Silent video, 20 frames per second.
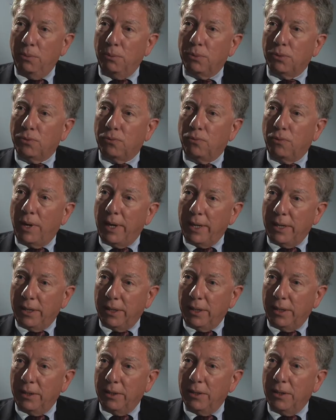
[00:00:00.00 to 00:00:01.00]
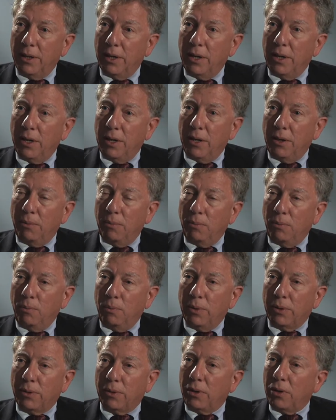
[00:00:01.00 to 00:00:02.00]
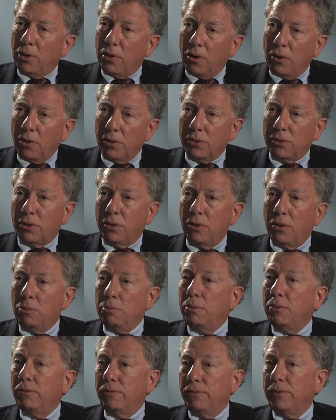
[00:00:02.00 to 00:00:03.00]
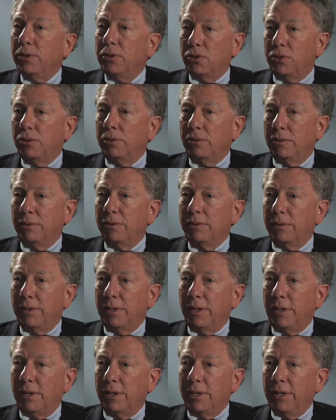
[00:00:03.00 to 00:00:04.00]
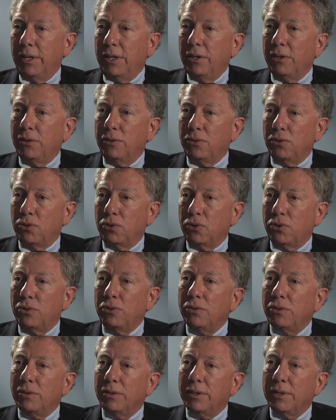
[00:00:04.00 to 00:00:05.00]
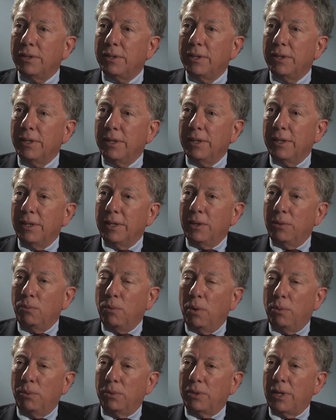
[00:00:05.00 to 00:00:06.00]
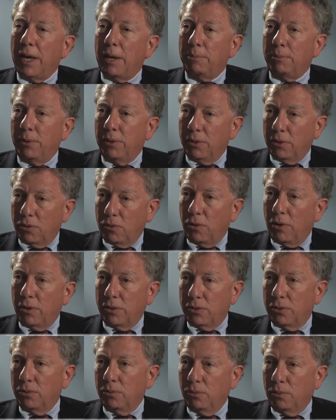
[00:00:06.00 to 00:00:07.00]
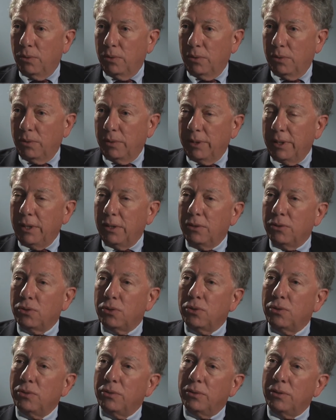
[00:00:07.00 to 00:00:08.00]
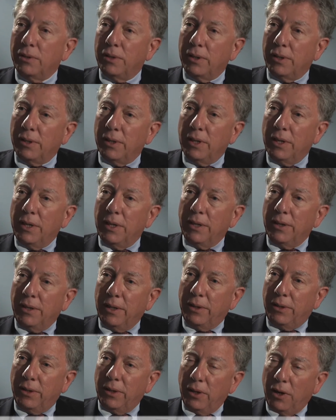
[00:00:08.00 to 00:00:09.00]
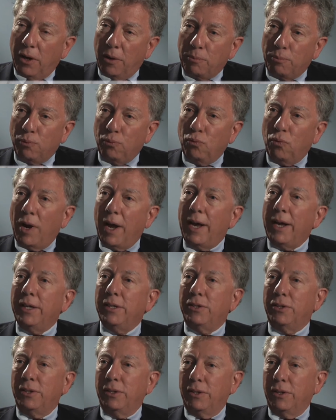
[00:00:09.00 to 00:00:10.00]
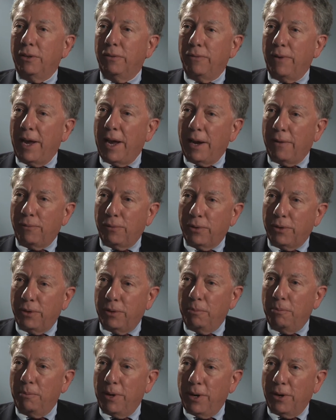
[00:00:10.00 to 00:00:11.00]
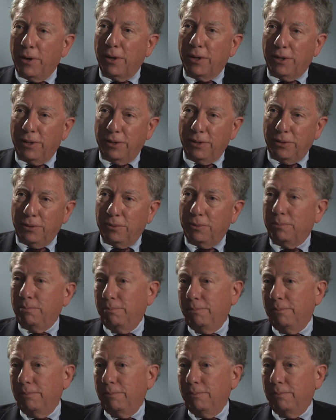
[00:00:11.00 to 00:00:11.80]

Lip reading: was writing with a large global vision. He understood what was happening across the world. He understood that the uprising of African Americans,